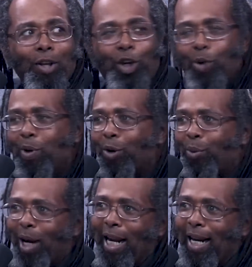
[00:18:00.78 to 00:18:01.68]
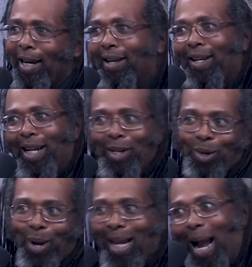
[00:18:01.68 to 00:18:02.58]
human greed
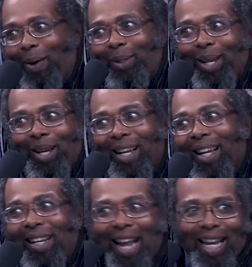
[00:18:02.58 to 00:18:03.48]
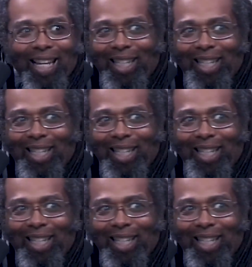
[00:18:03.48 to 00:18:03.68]
into account. Like he